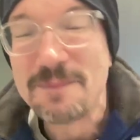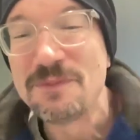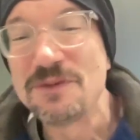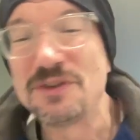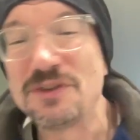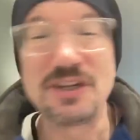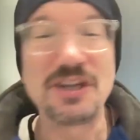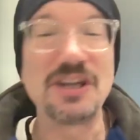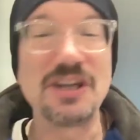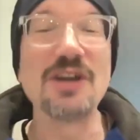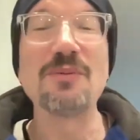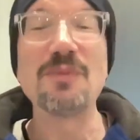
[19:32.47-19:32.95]

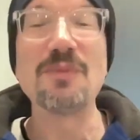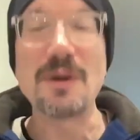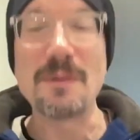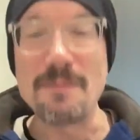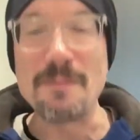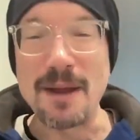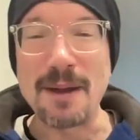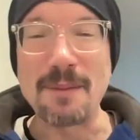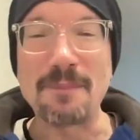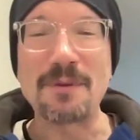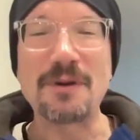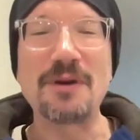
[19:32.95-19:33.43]
Do you
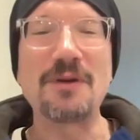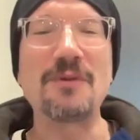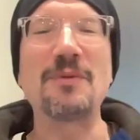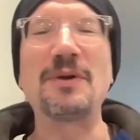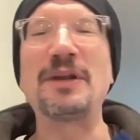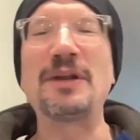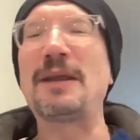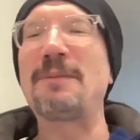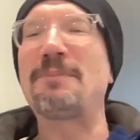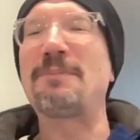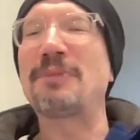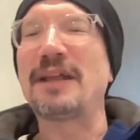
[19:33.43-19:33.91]
remember
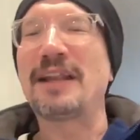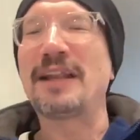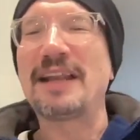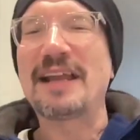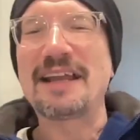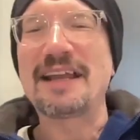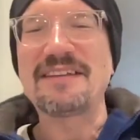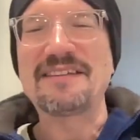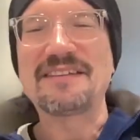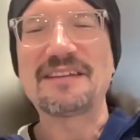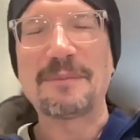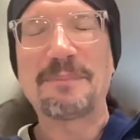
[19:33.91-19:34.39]
when they played
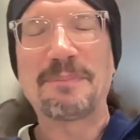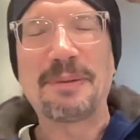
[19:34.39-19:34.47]
against the